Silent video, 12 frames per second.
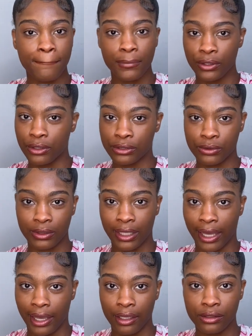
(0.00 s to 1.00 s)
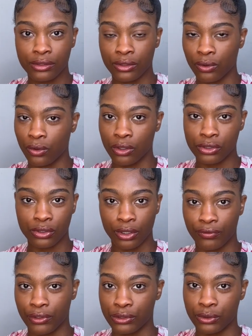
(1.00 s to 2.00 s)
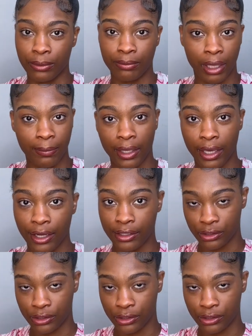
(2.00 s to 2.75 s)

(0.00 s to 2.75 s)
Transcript: you could do that. So also if you're doing baby hairs,